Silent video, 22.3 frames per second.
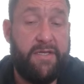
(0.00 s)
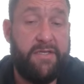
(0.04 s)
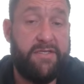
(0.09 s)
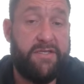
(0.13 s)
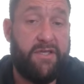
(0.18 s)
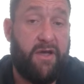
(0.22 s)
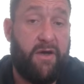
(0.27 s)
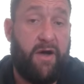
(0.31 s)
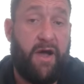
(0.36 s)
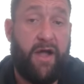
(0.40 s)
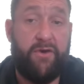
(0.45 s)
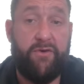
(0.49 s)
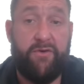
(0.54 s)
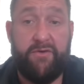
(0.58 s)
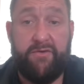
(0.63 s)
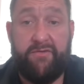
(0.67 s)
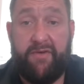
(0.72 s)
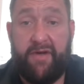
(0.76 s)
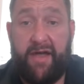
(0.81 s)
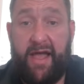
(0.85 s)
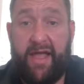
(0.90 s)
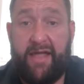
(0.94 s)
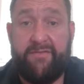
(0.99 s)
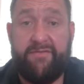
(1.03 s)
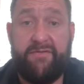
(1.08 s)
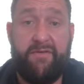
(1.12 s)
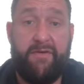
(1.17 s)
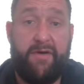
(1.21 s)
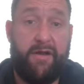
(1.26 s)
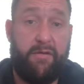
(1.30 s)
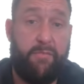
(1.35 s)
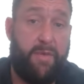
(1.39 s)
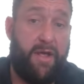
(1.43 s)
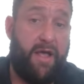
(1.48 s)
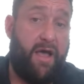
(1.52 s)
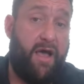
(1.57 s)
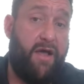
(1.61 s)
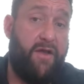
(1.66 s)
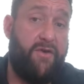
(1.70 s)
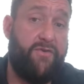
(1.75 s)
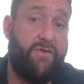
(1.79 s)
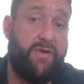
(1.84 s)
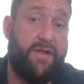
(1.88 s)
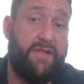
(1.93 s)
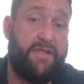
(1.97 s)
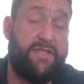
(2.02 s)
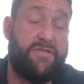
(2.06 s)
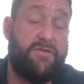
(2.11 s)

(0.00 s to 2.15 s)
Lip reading: So 105 divided by 100,